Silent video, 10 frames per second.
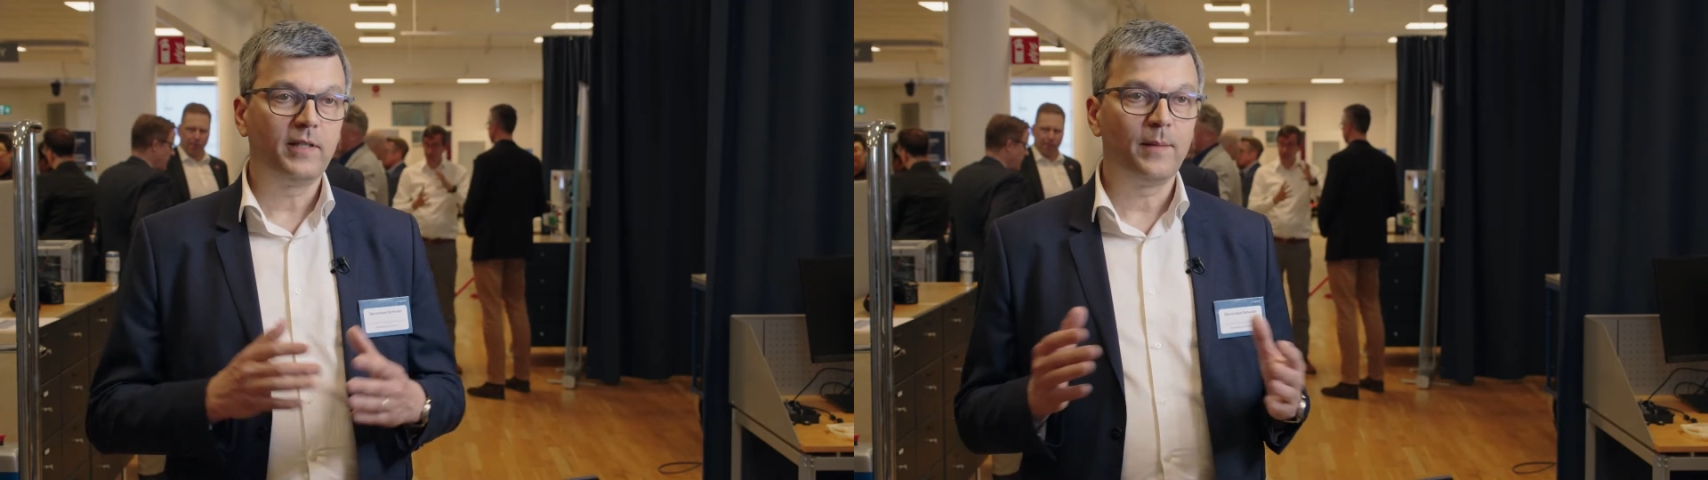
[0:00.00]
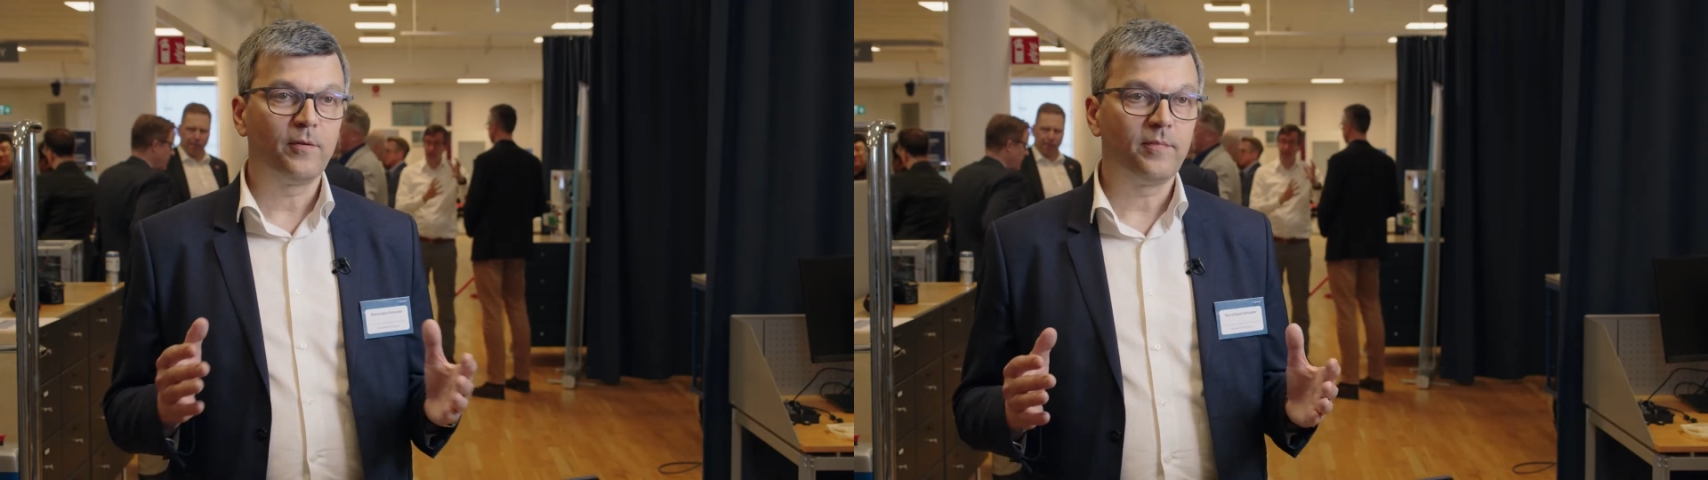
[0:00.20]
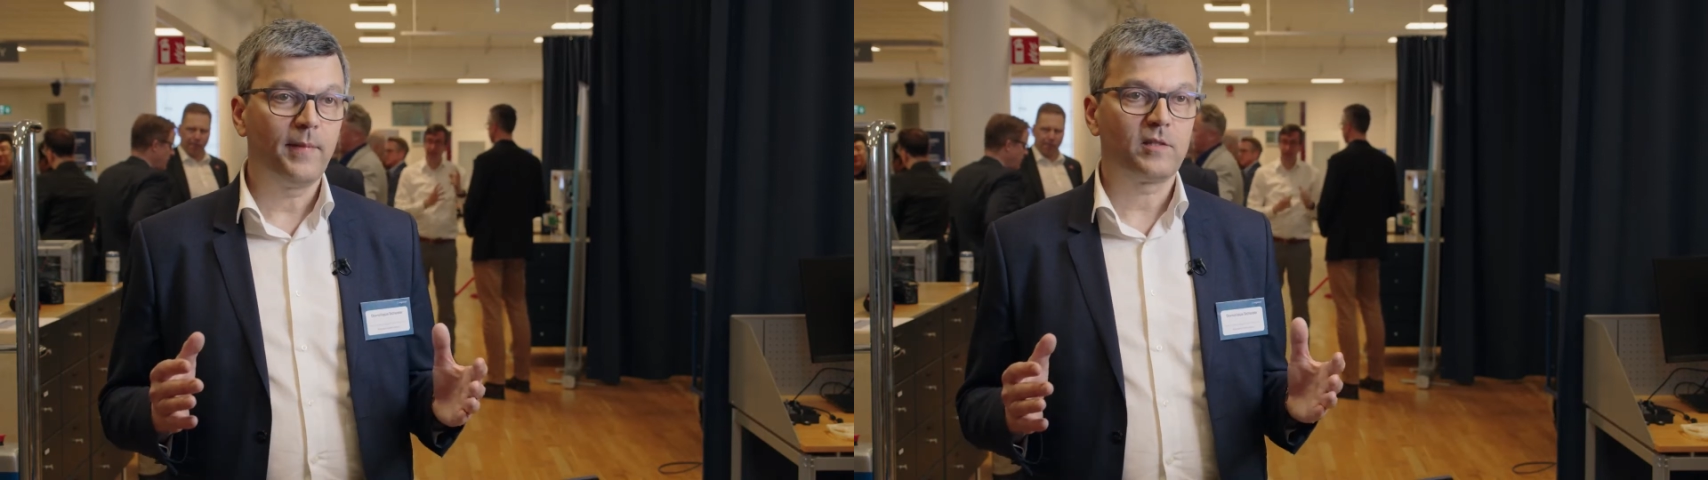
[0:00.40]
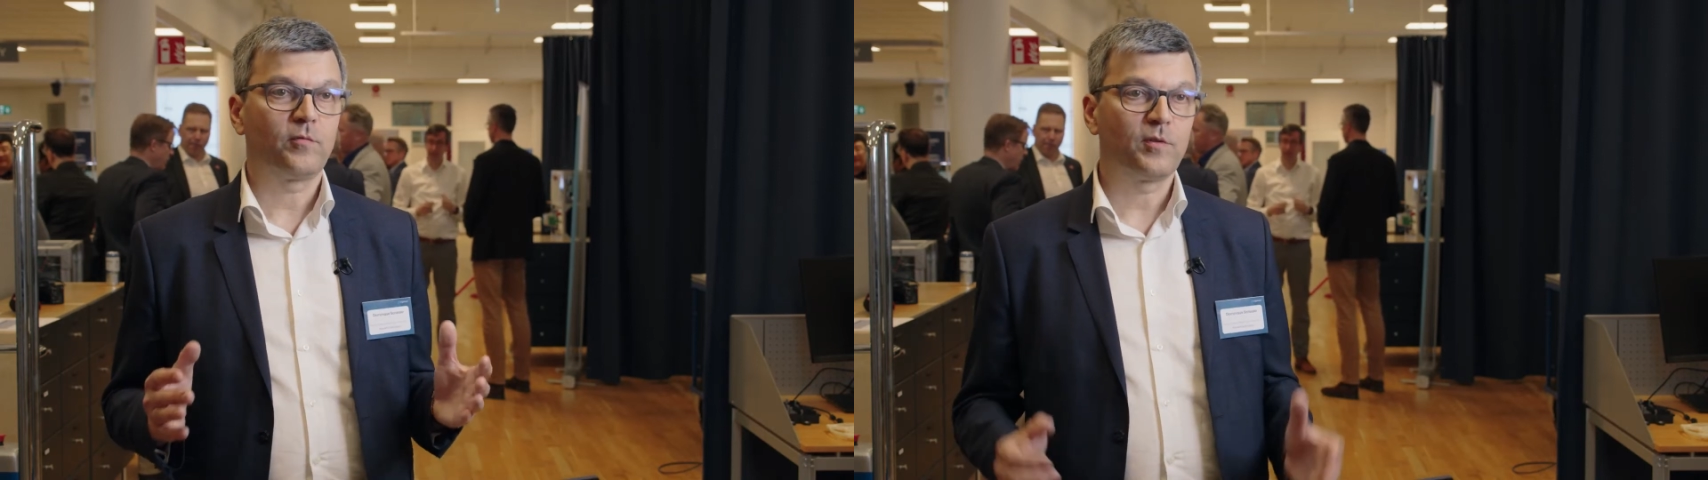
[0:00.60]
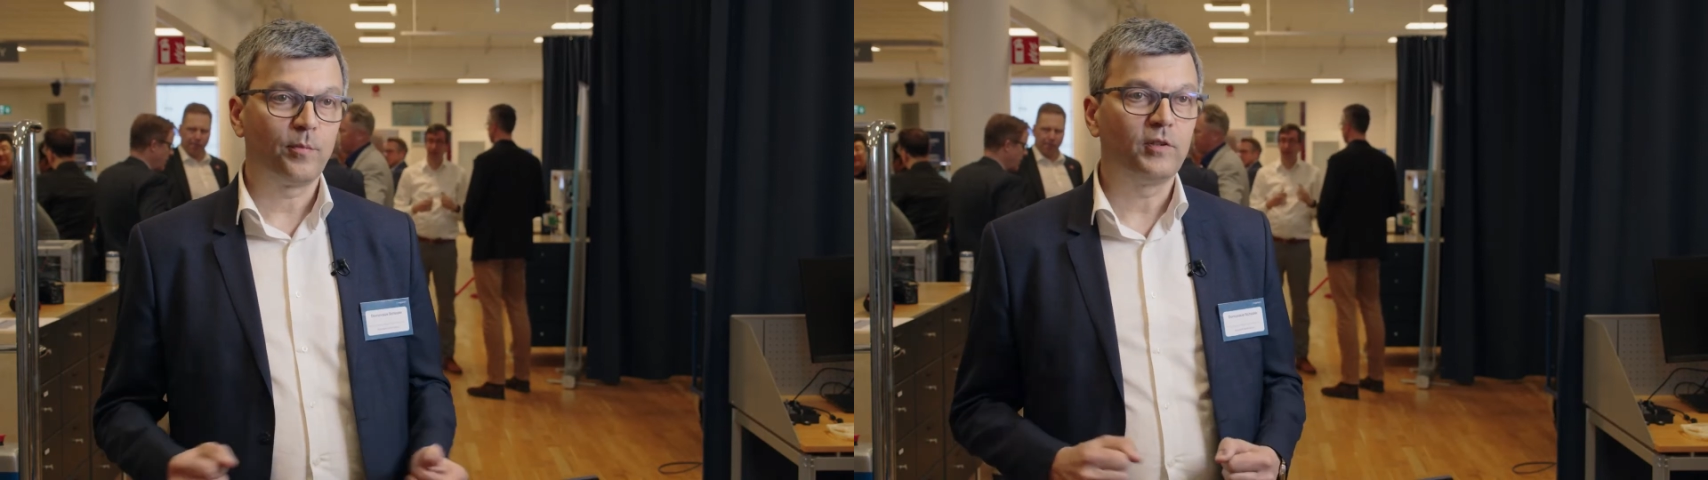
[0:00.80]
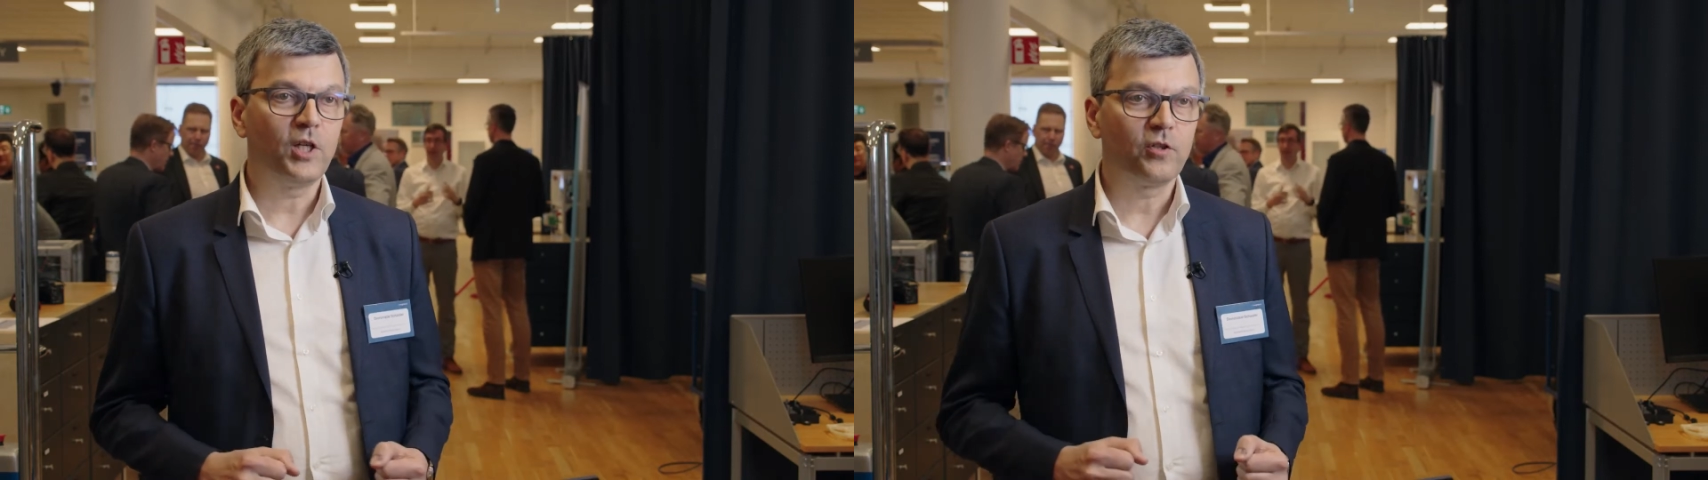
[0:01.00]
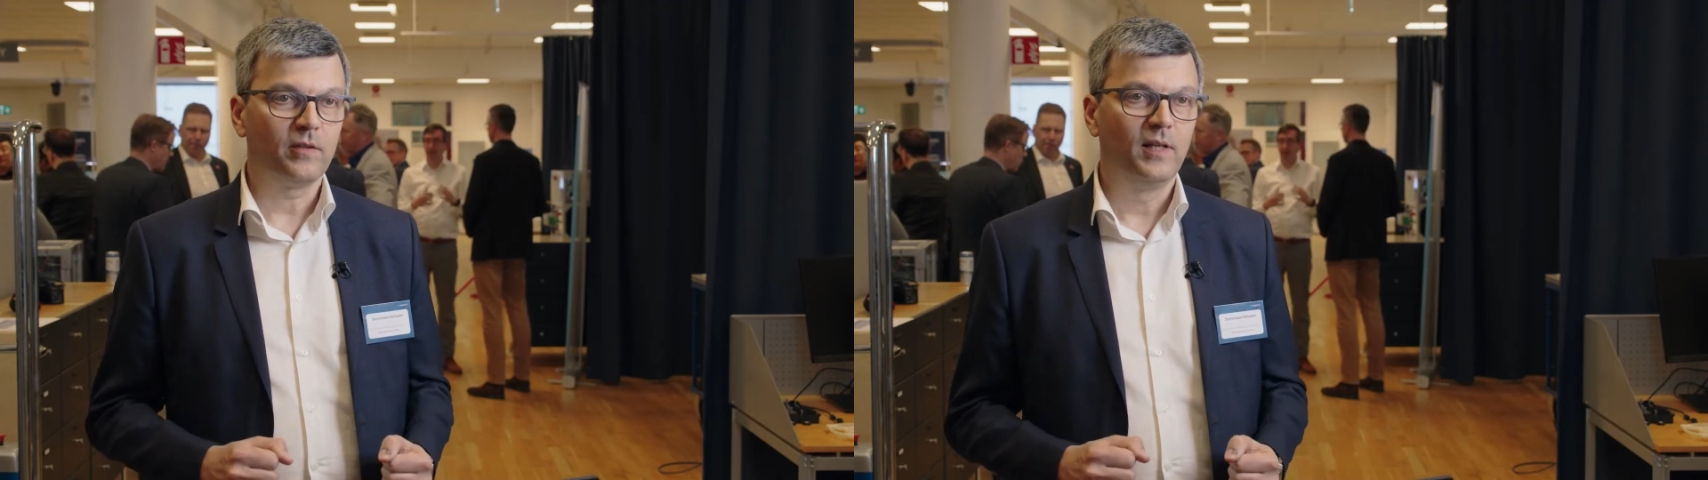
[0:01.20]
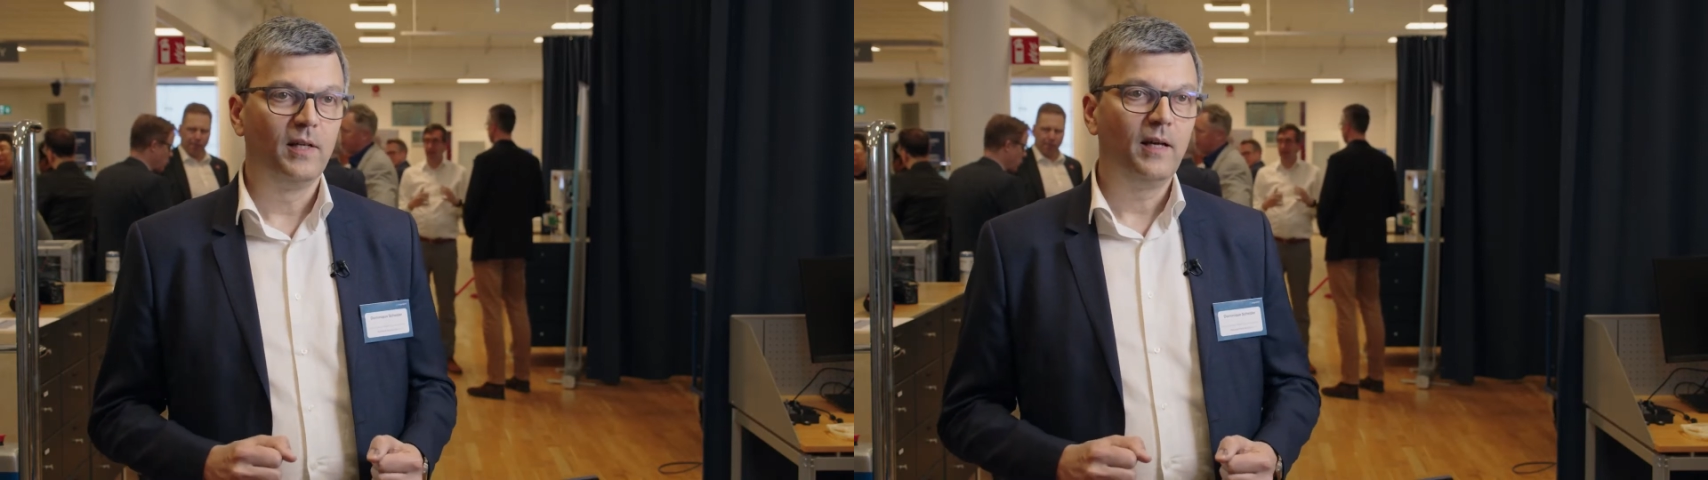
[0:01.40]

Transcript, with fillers: type of mass transportation